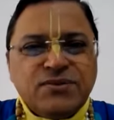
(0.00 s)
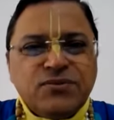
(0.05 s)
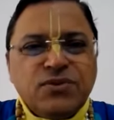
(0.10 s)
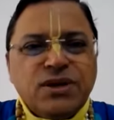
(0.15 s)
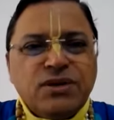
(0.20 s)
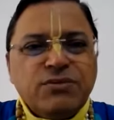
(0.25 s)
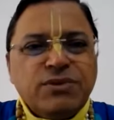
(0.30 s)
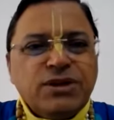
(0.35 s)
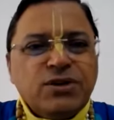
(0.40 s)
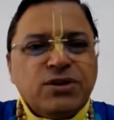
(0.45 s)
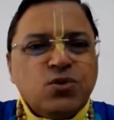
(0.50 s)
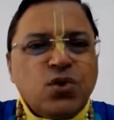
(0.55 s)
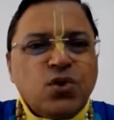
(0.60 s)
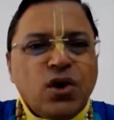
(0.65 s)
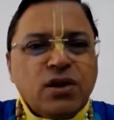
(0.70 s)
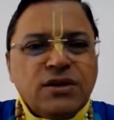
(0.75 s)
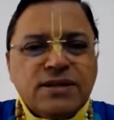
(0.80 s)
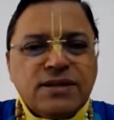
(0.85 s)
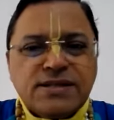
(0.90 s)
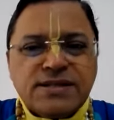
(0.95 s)
when we do
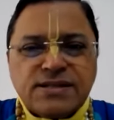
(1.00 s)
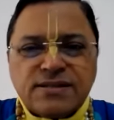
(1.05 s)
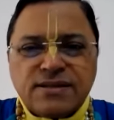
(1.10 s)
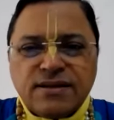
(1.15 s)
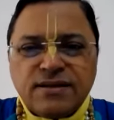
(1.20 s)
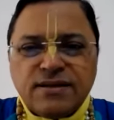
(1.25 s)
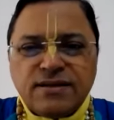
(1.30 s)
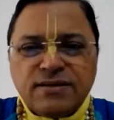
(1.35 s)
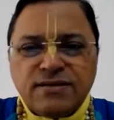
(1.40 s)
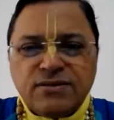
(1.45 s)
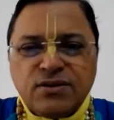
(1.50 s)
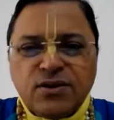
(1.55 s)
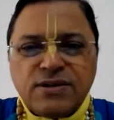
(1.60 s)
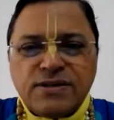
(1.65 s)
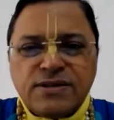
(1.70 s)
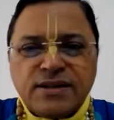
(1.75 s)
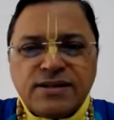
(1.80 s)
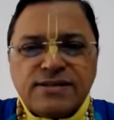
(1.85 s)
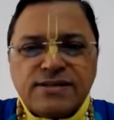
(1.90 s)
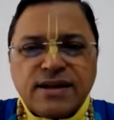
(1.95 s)
all these uh,
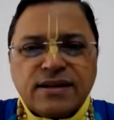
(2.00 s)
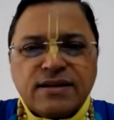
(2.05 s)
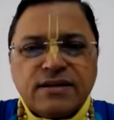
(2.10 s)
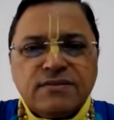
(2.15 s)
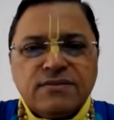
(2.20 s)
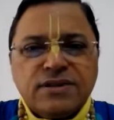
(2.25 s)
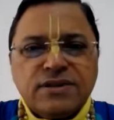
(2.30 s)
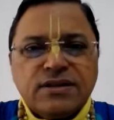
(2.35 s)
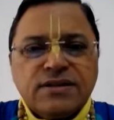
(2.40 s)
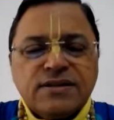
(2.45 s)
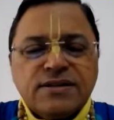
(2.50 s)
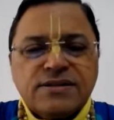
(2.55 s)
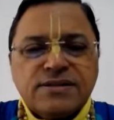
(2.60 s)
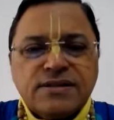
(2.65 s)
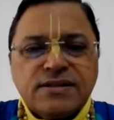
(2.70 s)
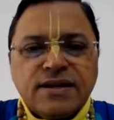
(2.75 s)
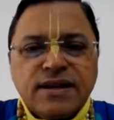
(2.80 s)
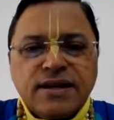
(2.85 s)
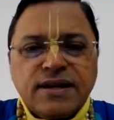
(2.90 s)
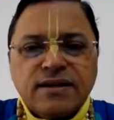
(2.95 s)
nonsense
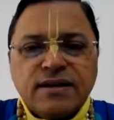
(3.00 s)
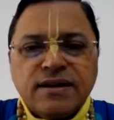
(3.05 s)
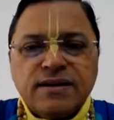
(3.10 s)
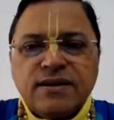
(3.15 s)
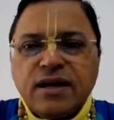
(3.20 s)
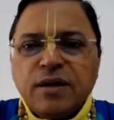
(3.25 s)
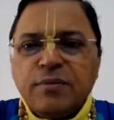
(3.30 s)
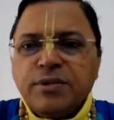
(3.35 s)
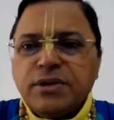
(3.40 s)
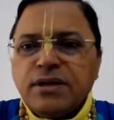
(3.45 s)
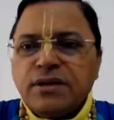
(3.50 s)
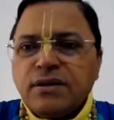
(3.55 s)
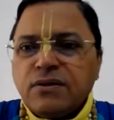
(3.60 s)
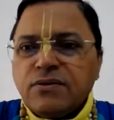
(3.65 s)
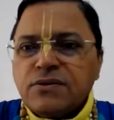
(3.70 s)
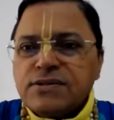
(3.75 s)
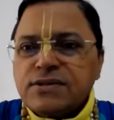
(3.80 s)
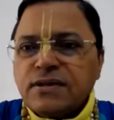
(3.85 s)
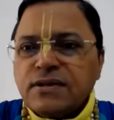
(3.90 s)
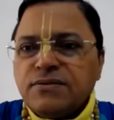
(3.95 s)
activities and contaminate
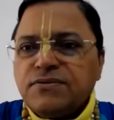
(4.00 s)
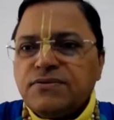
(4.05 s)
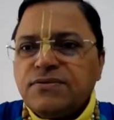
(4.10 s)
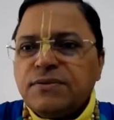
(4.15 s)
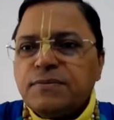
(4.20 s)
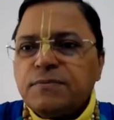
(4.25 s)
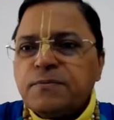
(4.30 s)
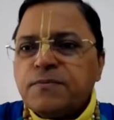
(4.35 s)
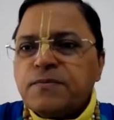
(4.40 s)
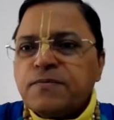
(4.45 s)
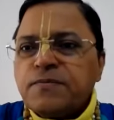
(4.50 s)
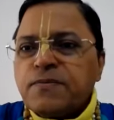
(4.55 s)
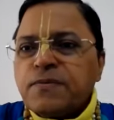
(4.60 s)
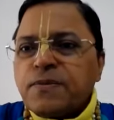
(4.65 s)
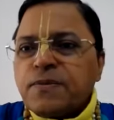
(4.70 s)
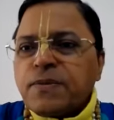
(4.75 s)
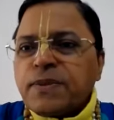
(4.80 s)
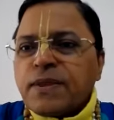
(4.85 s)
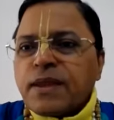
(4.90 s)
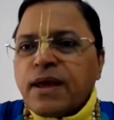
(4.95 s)
ourselves.
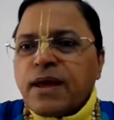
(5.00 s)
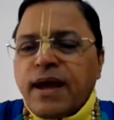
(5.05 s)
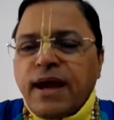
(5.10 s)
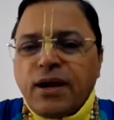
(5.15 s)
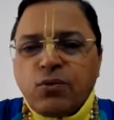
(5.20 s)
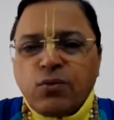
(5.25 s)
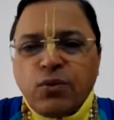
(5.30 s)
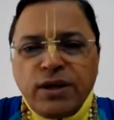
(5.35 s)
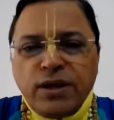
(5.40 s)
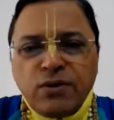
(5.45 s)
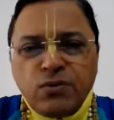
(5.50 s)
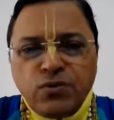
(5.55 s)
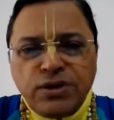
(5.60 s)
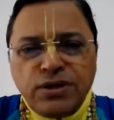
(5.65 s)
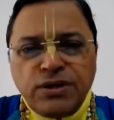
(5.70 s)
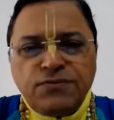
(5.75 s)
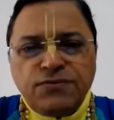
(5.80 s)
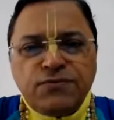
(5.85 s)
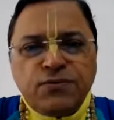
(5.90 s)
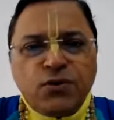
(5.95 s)
And when
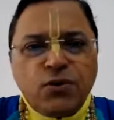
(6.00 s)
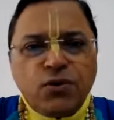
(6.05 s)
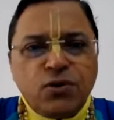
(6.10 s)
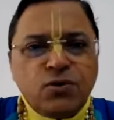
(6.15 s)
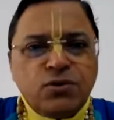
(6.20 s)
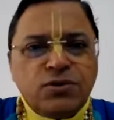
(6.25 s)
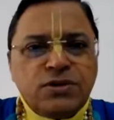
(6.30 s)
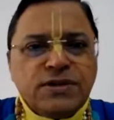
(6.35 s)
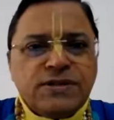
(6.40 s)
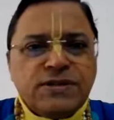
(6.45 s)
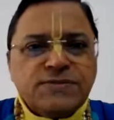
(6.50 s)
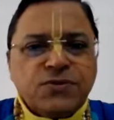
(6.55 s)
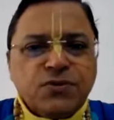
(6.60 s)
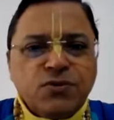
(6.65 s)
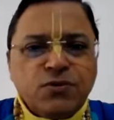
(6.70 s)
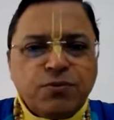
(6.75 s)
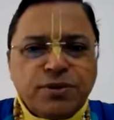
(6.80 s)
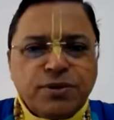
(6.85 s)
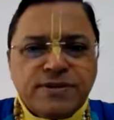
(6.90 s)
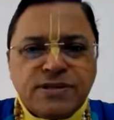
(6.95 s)
we follow these
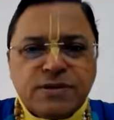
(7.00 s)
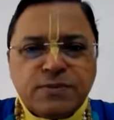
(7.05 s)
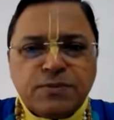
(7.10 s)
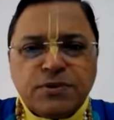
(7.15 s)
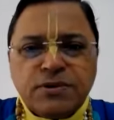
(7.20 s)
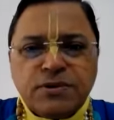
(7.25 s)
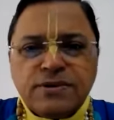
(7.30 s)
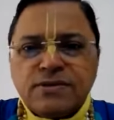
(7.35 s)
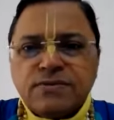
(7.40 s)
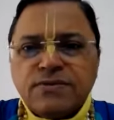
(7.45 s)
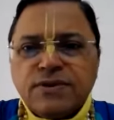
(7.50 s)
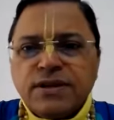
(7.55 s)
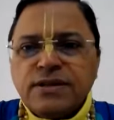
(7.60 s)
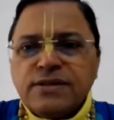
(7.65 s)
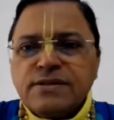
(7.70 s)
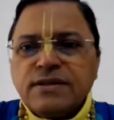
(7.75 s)
four principles very